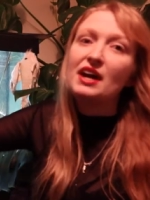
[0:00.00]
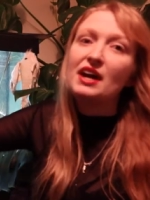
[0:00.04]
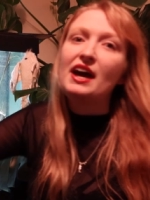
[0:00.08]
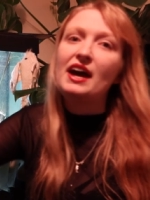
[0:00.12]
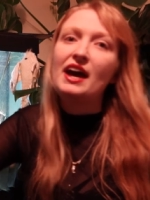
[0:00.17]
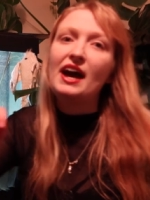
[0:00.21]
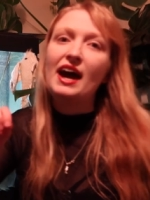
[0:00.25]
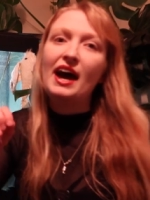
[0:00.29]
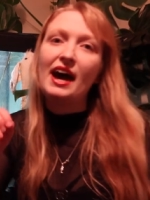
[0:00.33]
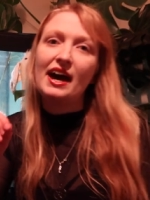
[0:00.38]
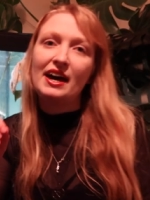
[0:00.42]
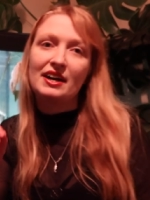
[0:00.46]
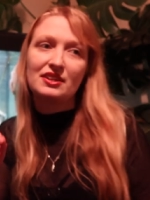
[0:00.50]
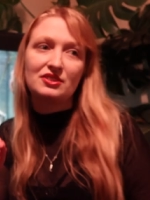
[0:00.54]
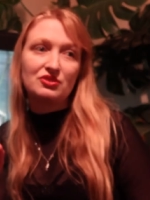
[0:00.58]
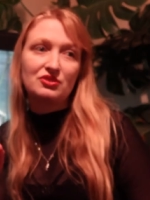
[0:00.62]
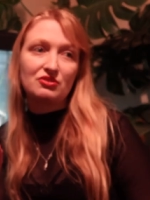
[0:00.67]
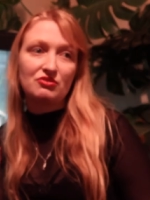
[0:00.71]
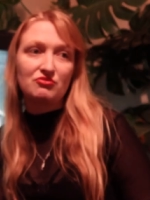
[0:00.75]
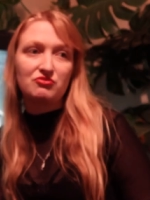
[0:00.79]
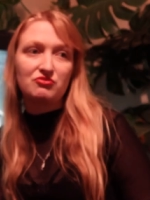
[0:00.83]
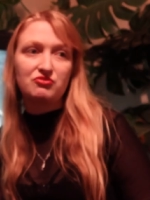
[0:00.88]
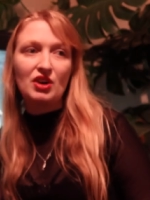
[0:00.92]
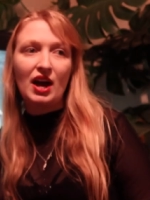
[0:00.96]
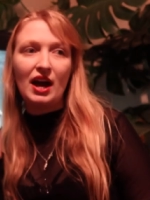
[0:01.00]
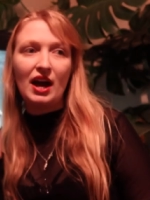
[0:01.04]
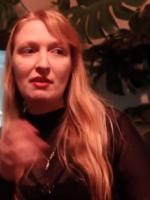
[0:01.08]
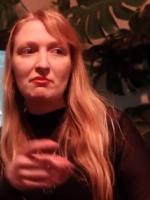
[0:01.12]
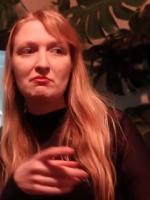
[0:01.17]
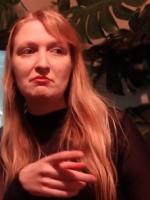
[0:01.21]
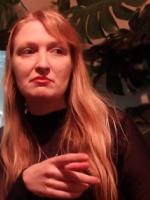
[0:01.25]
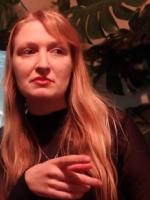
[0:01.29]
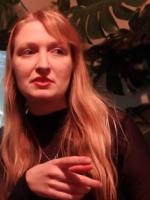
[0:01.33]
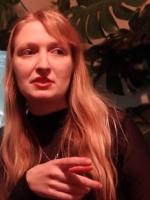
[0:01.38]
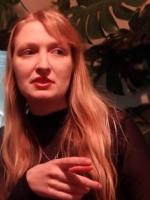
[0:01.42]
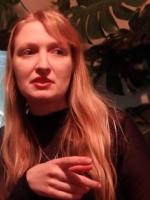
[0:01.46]
there has
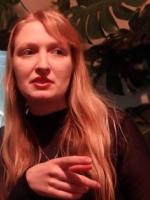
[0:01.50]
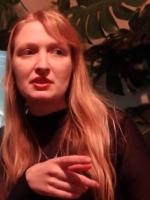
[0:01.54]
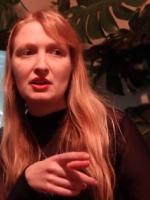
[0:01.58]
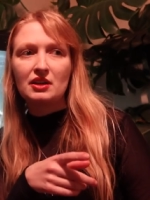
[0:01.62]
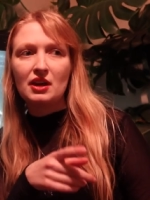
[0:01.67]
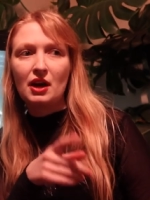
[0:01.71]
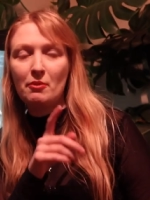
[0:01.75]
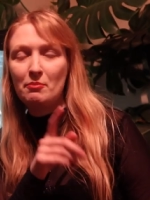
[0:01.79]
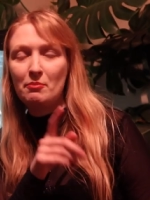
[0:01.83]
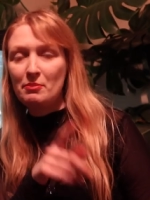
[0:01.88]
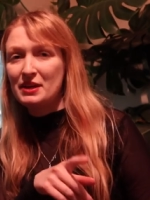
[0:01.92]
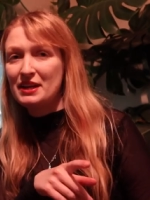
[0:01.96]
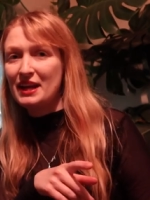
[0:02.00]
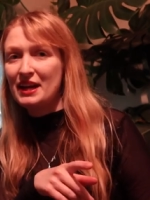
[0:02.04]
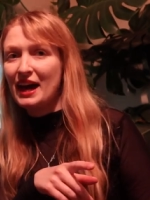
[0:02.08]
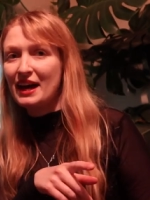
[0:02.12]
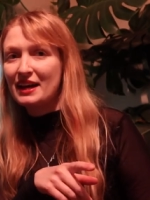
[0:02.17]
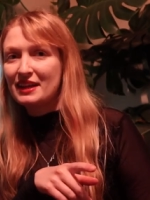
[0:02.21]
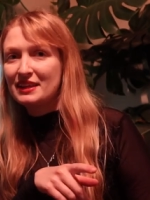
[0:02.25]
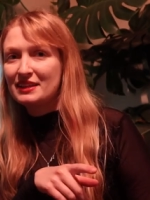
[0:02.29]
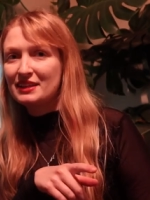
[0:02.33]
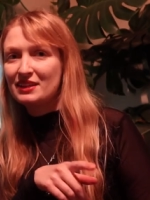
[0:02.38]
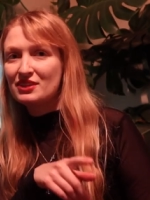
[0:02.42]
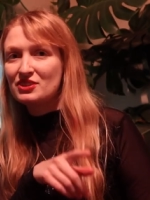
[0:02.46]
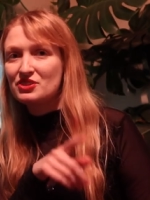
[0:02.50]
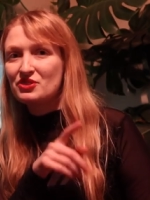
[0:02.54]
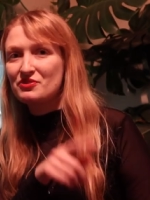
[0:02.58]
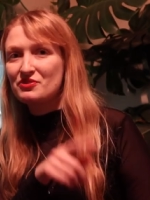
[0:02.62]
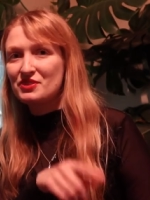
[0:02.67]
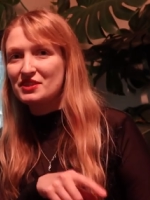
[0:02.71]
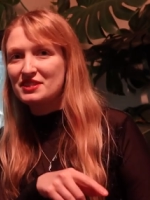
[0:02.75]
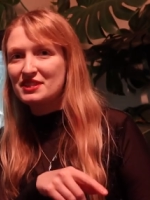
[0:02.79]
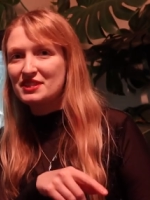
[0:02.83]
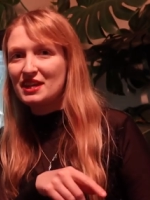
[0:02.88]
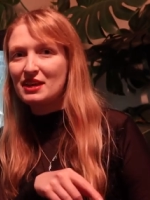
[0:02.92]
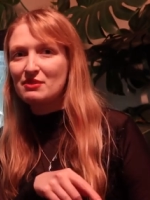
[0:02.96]
rammed a panaculus
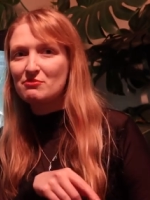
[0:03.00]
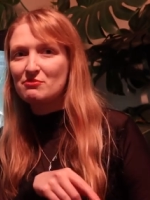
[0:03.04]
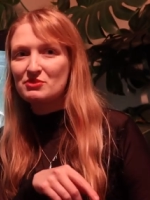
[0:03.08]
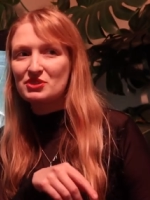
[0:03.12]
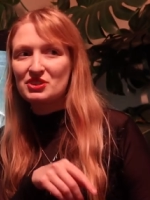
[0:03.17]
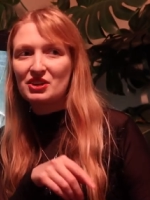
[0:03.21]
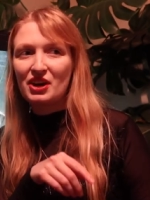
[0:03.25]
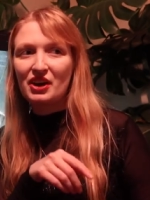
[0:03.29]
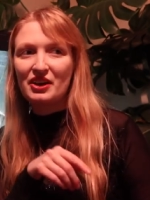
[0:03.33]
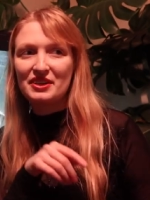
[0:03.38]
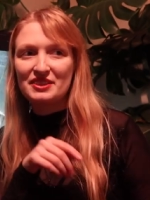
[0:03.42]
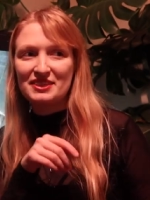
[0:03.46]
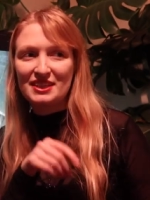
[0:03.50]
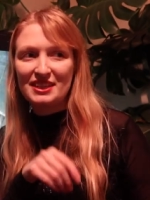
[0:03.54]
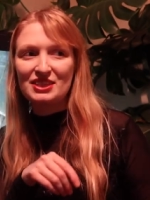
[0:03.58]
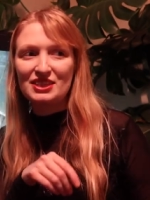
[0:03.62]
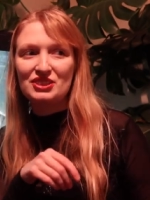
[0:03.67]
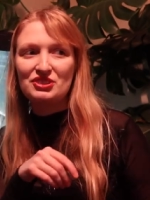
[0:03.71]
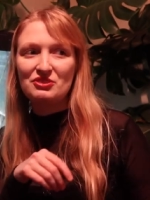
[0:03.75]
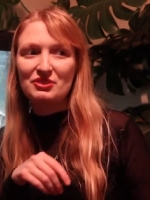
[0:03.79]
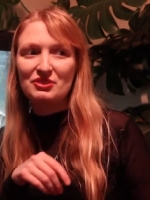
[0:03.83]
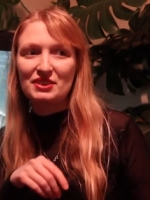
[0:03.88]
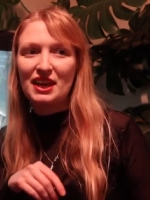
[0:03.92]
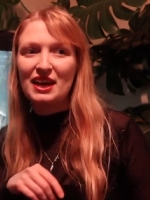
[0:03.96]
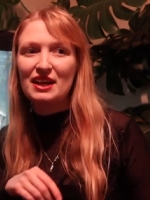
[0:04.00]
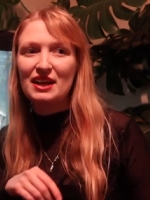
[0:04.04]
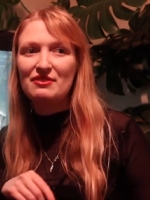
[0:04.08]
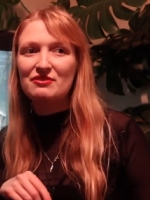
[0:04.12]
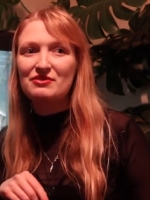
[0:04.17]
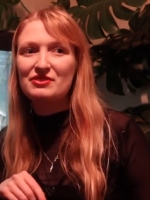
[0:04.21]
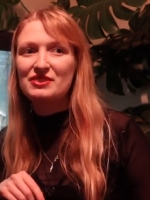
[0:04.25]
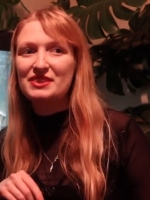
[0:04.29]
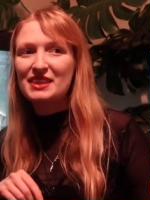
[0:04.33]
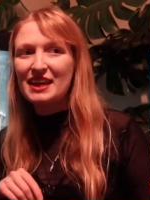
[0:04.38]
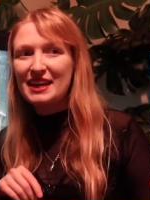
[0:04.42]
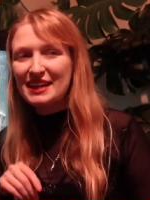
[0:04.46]
of the same size into a
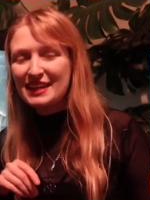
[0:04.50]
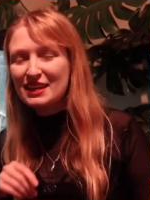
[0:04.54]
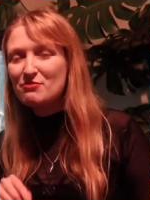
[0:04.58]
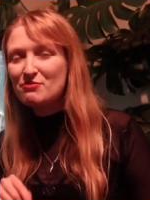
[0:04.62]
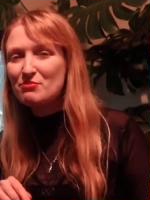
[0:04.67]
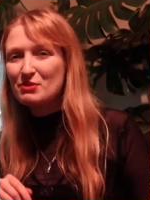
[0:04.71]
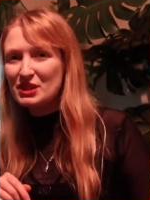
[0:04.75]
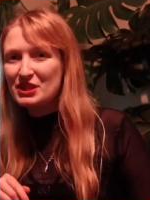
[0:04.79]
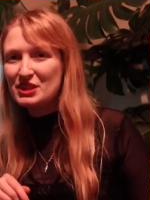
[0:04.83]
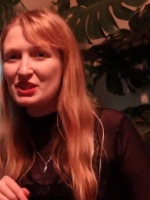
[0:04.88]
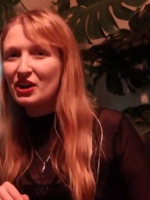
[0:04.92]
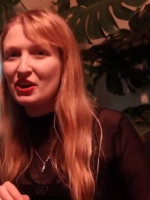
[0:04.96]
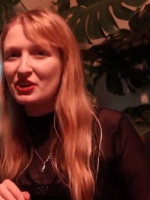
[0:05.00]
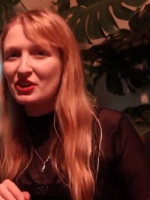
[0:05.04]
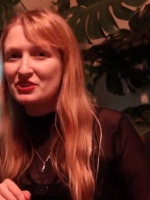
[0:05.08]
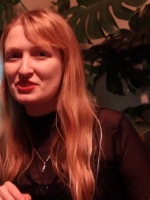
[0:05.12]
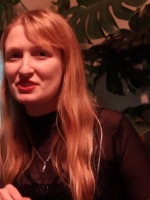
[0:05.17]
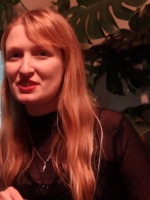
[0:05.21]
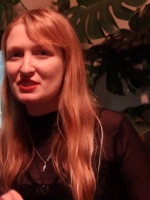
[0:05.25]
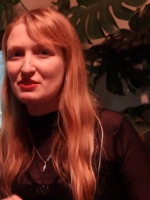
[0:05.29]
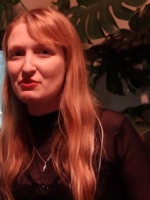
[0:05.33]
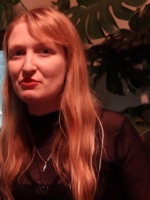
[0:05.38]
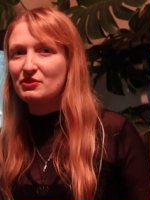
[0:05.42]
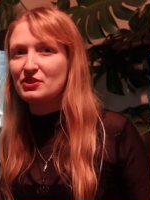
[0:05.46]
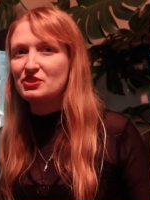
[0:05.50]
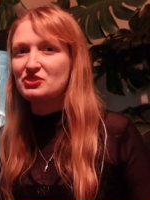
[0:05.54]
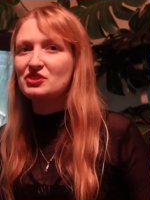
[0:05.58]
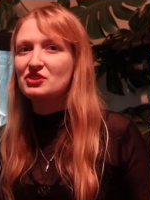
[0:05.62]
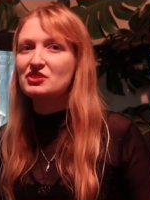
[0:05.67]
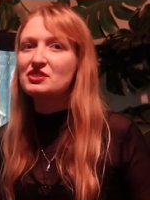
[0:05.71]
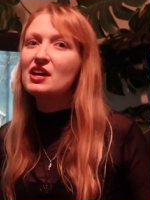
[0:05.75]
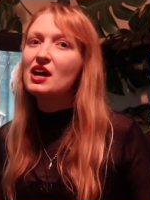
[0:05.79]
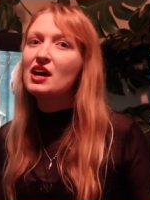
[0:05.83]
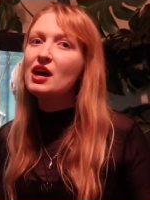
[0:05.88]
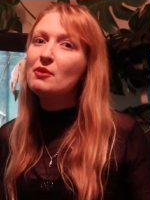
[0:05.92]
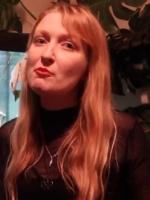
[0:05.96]
cave. They can be nasty
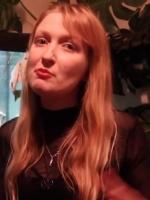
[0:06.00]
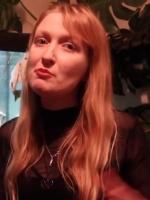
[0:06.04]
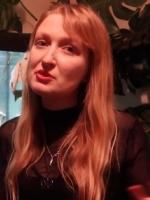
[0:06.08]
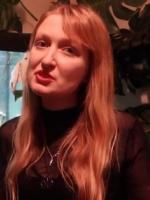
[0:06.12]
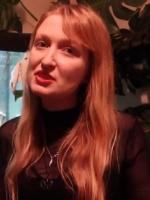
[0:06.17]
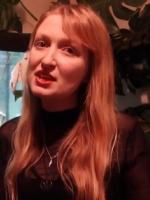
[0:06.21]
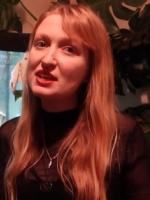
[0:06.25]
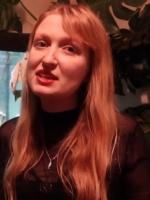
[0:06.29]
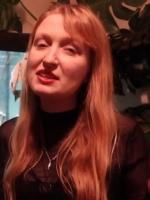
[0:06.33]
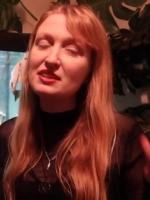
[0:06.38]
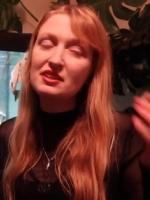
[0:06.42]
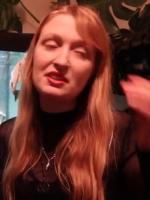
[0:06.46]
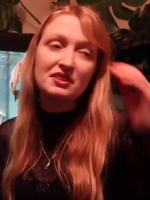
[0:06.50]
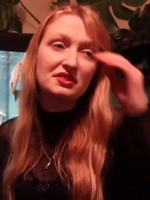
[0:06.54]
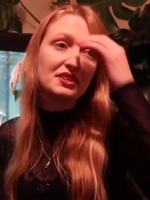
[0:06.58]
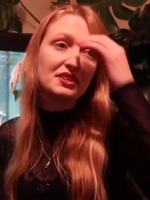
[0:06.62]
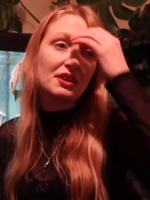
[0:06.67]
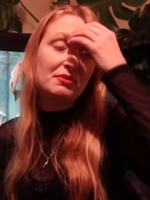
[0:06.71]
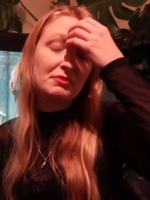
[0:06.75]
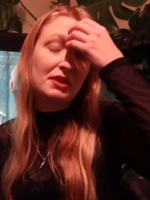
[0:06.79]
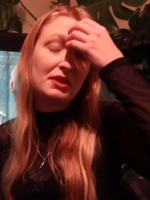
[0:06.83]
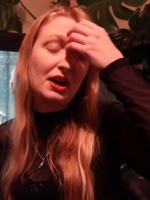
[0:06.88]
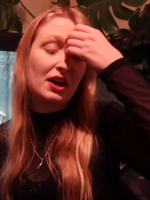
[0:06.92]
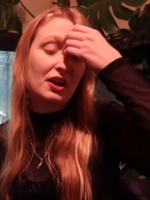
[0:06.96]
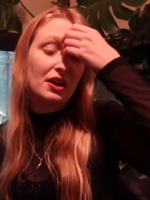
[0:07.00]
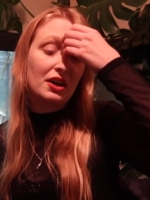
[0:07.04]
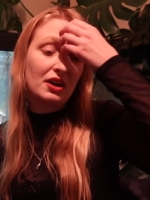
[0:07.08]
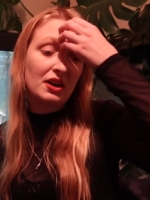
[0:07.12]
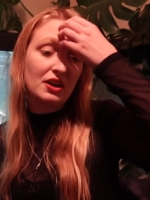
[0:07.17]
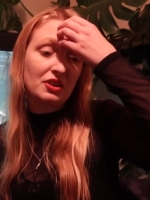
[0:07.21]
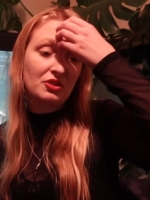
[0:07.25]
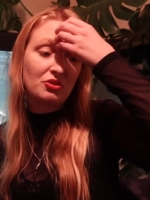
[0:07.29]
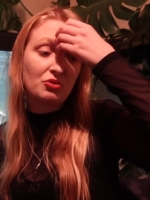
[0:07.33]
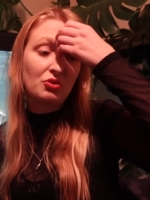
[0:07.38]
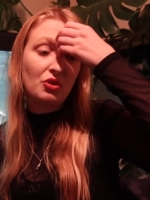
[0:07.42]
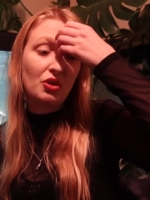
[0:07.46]
fishes, but then there's some
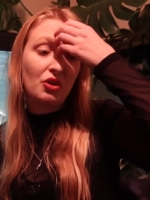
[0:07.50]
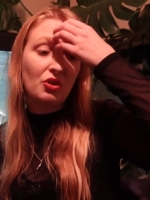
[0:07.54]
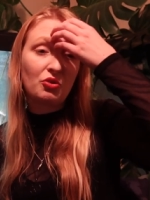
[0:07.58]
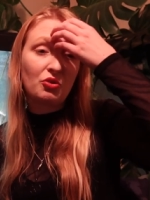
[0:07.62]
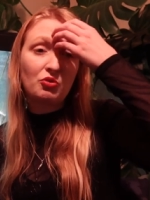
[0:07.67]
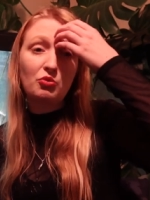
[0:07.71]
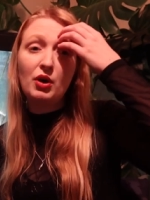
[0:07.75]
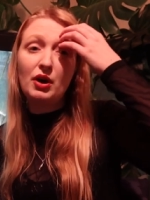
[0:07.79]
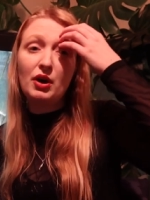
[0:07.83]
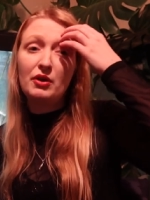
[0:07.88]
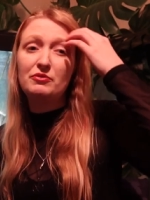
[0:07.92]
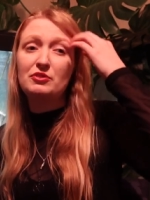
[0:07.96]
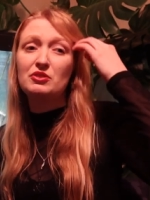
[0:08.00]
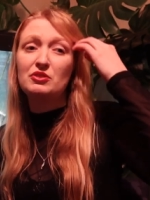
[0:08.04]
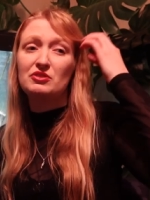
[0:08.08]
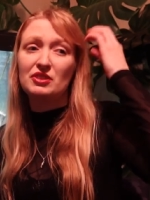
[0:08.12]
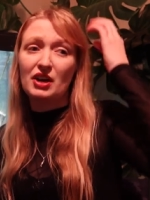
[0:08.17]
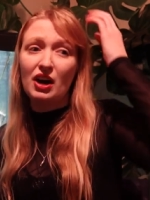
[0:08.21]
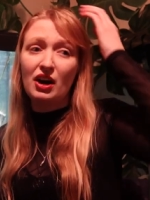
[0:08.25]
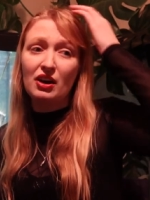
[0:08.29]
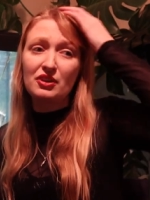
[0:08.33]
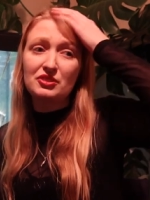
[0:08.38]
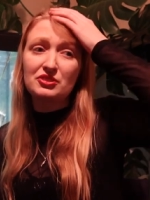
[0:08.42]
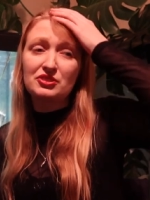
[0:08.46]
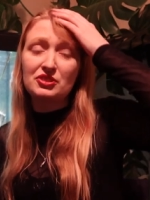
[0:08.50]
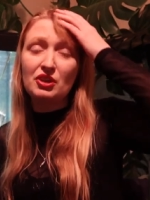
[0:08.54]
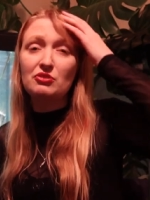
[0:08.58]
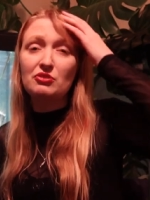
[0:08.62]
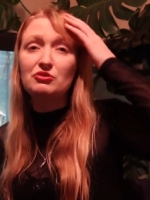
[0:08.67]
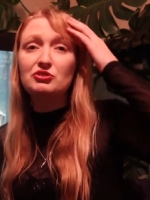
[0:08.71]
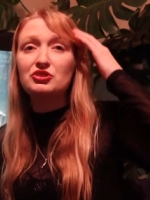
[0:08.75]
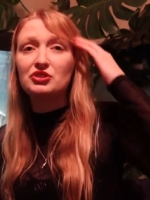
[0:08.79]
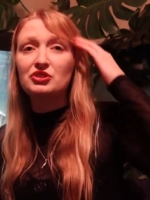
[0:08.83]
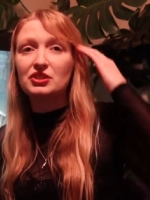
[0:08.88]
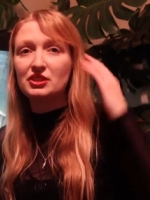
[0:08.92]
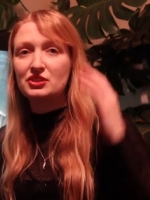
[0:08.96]
that, or quite a few that are
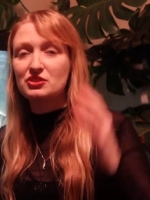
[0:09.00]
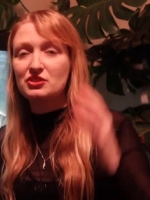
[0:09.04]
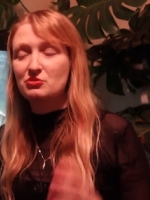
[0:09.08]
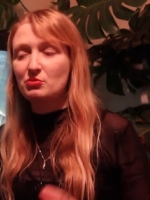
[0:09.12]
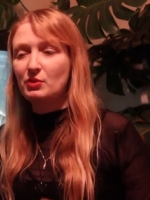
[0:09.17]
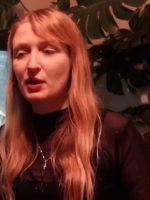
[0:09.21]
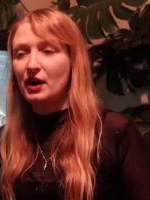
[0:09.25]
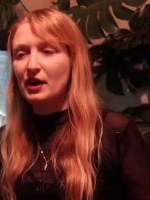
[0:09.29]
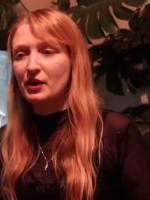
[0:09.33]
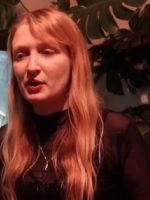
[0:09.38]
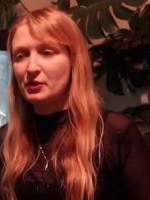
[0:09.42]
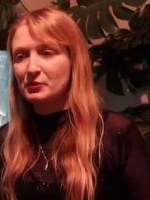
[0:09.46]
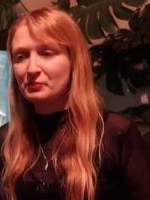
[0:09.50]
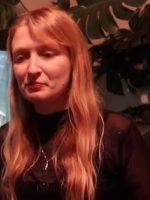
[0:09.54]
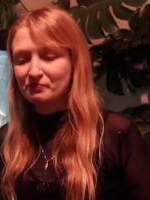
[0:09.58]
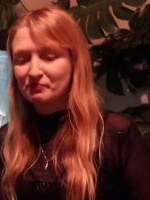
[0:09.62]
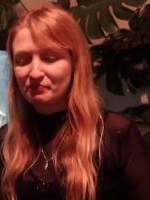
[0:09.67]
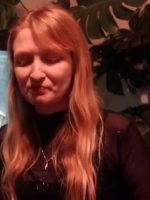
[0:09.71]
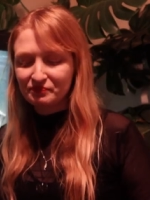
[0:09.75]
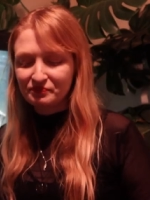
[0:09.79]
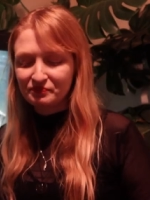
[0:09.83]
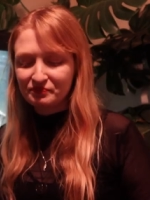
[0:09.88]
social as well.